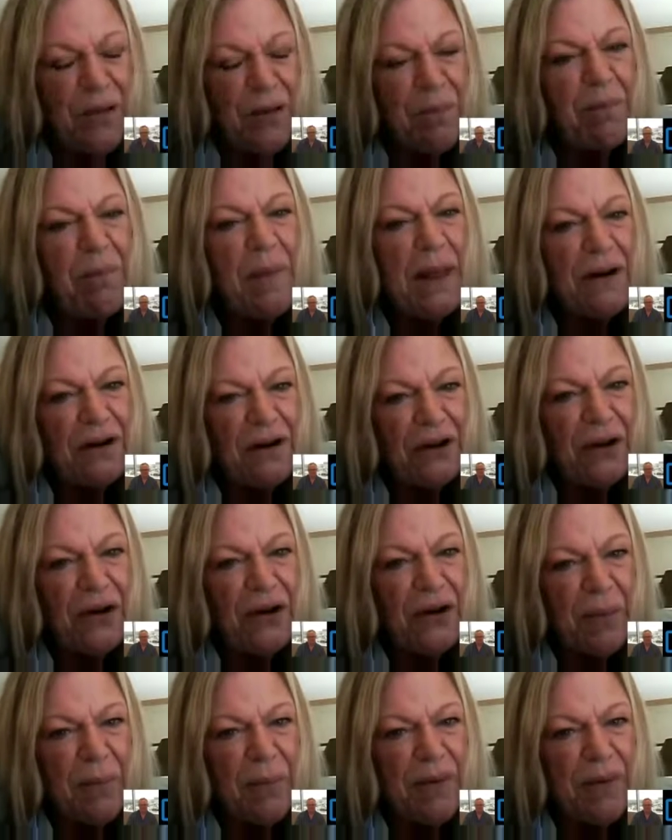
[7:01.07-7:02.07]
you been to
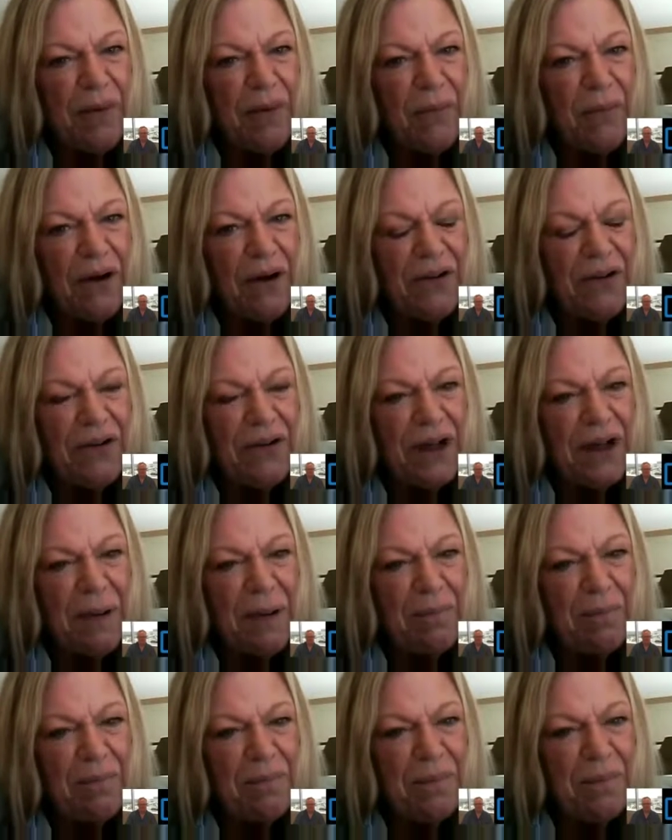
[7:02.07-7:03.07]
Europe in the
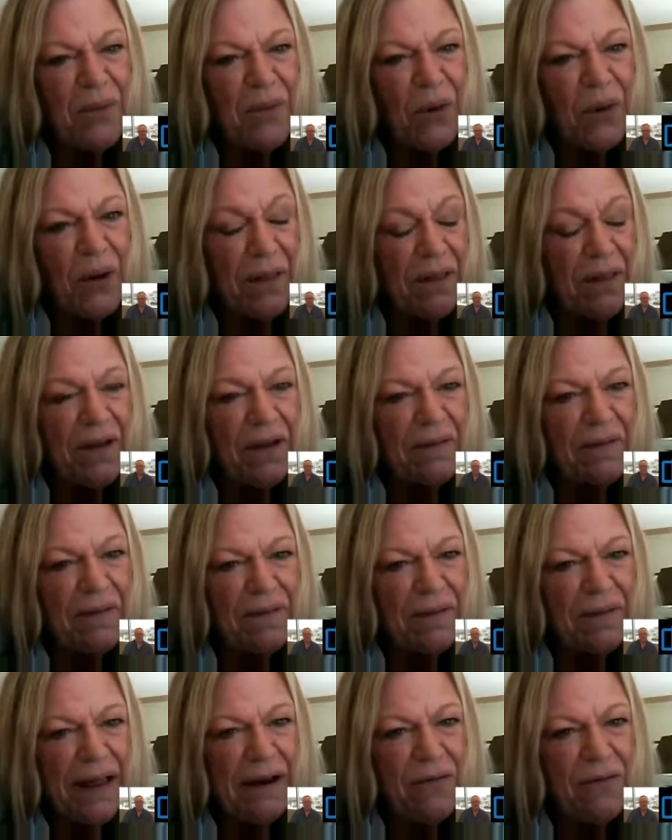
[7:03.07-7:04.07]
wintertime or in the
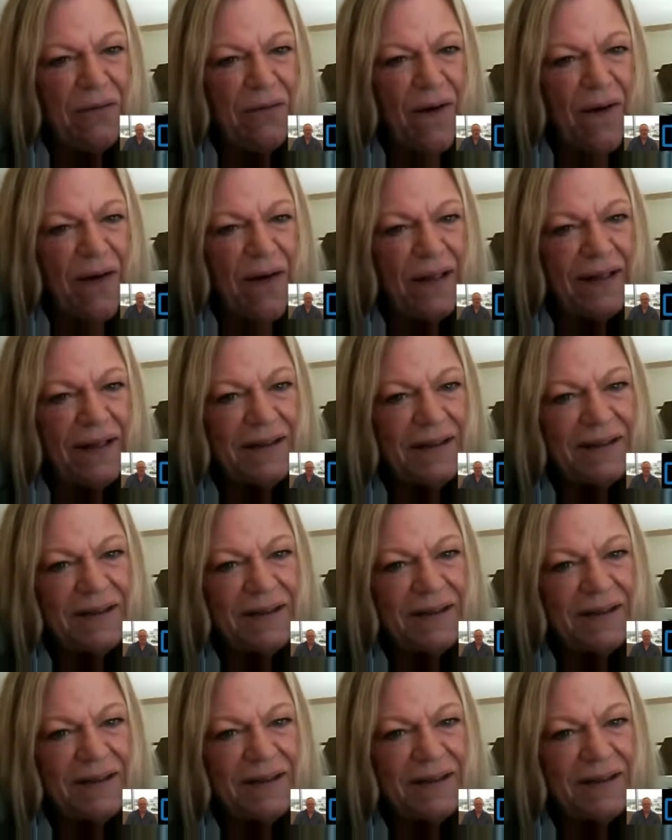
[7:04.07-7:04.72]
late fall?